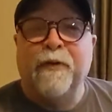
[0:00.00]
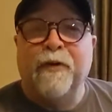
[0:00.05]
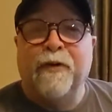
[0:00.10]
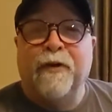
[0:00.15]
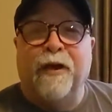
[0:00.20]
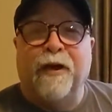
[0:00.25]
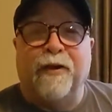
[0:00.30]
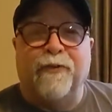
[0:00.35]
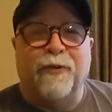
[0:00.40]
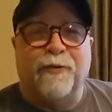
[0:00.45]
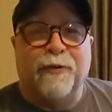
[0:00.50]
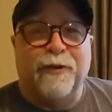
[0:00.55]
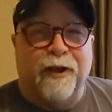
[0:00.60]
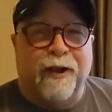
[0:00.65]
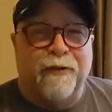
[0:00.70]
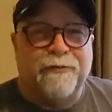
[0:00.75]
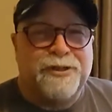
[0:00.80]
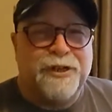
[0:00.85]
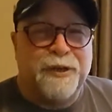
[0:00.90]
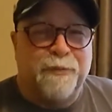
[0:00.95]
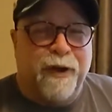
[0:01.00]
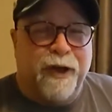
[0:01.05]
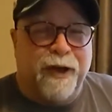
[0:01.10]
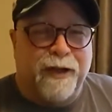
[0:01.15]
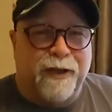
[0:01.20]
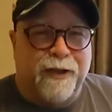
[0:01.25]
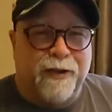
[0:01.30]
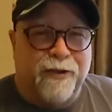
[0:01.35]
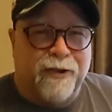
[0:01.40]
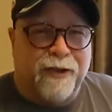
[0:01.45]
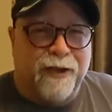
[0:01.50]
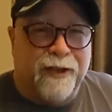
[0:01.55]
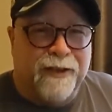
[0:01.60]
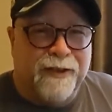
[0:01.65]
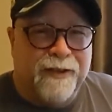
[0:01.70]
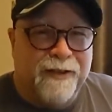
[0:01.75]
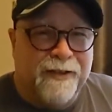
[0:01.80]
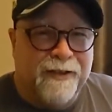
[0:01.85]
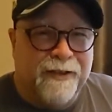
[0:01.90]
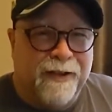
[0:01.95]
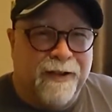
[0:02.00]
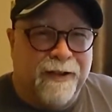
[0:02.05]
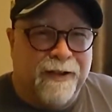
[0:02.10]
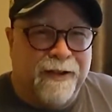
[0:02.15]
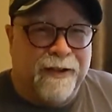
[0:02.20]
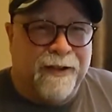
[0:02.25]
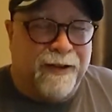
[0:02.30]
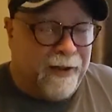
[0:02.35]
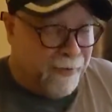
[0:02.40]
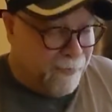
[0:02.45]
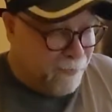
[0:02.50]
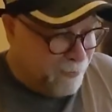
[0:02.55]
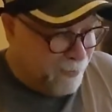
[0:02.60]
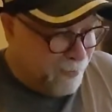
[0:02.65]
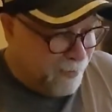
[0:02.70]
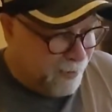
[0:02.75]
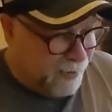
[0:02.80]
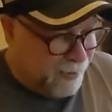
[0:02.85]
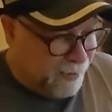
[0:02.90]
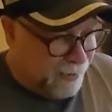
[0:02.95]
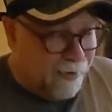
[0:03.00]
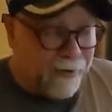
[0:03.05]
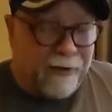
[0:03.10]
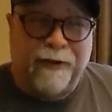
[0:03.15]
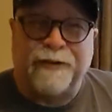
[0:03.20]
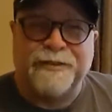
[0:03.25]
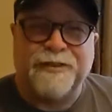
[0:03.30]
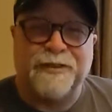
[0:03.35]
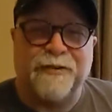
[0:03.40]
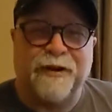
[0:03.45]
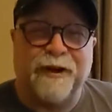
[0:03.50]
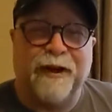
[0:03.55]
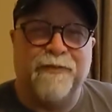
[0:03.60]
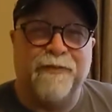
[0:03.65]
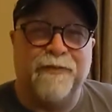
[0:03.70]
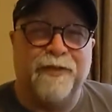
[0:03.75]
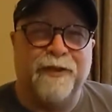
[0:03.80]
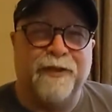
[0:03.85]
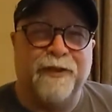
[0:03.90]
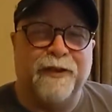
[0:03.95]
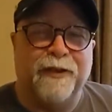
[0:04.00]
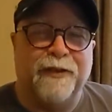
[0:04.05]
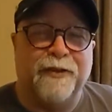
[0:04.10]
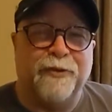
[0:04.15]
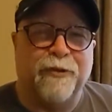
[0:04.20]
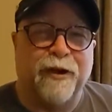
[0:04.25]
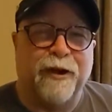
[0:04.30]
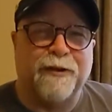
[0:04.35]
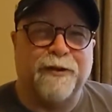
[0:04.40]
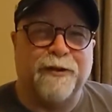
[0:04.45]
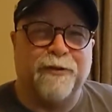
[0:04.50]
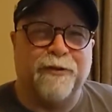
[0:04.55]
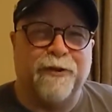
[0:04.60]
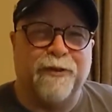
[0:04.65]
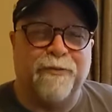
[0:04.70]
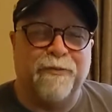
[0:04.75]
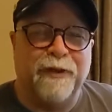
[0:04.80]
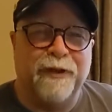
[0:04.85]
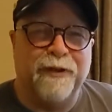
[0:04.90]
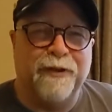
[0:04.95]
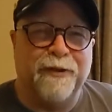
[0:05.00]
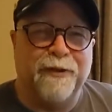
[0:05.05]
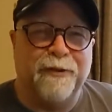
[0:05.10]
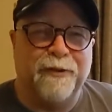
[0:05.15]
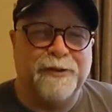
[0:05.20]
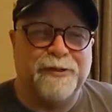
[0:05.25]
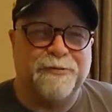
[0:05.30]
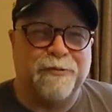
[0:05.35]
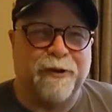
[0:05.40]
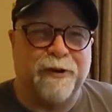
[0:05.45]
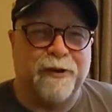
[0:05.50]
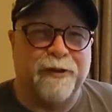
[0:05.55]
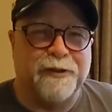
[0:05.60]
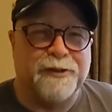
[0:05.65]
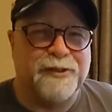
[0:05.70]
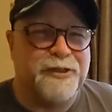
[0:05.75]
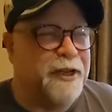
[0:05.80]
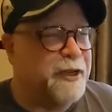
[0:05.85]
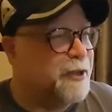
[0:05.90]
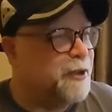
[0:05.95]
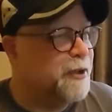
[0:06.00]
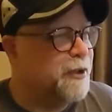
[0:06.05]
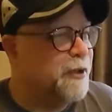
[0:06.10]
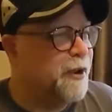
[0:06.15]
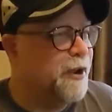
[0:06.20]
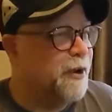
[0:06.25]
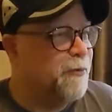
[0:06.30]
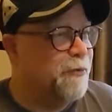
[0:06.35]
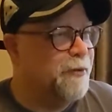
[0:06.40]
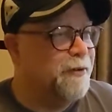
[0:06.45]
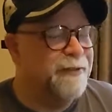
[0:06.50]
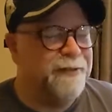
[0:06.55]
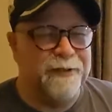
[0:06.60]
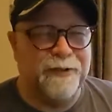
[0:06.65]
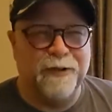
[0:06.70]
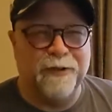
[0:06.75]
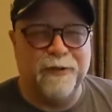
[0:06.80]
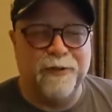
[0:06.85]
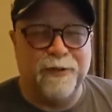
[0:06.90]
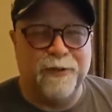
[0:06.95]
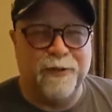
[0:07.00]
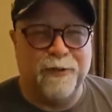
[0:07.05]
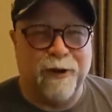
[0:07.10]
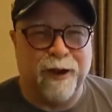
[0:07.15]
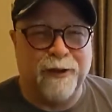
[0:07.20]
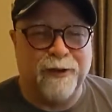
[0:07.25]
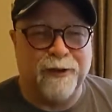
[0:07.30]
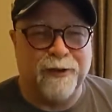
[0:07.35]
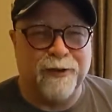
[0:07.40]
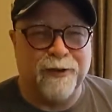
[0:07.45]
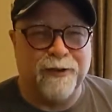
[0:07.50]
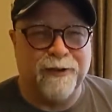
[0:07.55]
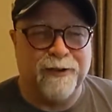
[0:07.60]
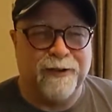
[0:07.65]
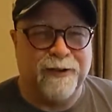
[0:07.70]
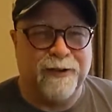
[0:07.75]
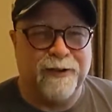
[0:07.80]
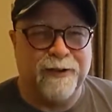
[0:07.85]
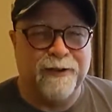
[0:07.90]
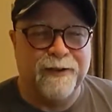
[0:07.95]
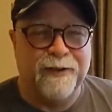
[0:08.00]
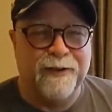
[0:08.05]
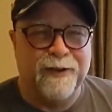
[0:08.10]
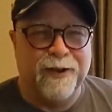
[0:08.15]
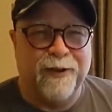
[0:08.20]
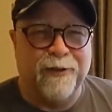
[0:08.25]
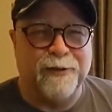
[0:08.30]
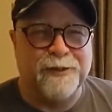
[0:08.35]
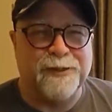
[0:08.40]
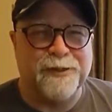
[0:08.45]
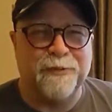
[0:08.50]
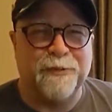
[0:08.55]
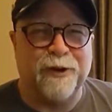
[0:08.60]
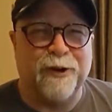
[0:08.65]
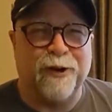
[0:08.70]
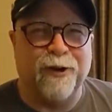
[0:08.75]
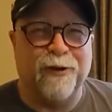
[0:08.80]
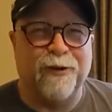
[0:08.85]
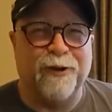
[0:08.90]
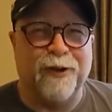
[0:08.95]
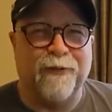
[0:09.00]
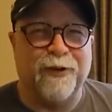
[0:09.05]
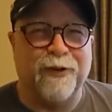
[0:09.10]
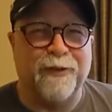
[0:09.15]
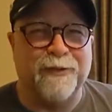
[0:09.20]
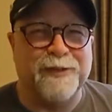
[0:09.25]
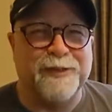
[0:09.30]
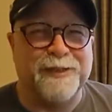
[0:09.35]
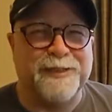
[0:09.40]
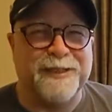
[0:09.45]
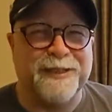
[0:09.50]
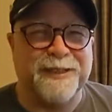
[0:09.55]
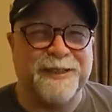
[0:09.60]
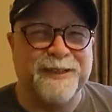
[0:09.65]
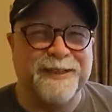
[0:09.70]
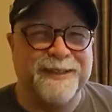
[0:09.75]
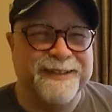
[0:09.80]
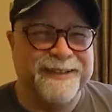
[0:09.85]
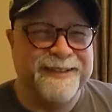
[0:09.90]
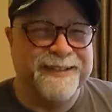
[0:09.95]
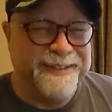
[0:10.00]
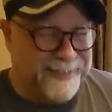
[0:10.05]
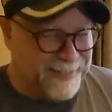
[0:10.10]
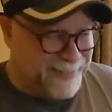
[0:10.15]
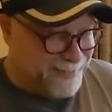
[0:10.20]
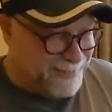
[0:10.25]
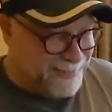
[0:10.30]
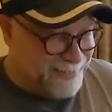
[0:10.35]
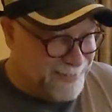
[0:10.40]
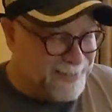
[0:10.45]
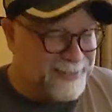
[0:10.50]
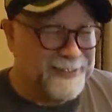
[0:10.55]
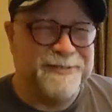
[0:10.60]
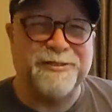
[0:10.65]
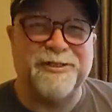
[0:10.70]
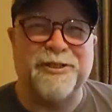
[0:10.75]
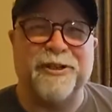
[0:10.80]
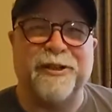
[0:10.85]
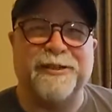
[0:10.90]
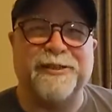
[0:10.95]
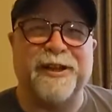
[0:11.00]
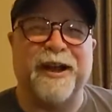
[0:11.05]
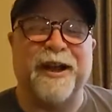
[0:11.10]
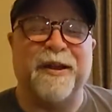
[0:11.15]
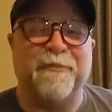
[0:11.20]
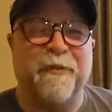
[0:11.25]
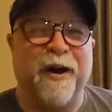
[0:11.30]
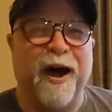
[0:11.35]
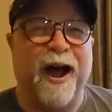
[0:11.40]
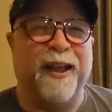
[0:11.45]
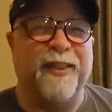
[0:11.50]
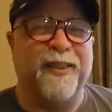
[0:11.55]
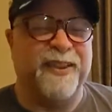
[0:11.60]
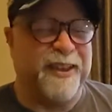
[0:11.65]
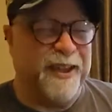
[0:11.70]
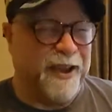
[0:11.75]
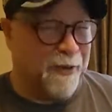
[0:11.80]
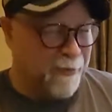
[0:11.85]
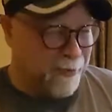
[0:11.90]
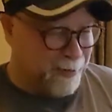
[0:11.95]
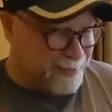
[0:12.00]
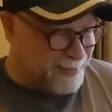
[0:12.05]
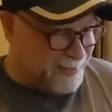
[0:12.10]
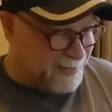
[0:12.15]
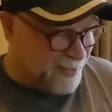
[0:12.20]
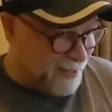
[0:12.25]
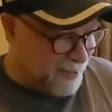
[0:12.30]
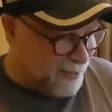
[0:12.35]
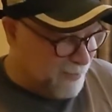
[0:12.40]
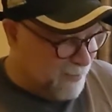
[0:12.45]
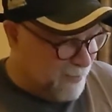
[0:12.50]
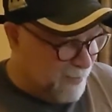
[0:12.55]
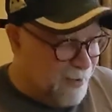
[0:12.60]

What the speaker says: Hey everyone, FG back here again. I also have the director with me who is running the second camera. You know, the director, always to be heard, never to be seen. She likes hiding behind the camera instead.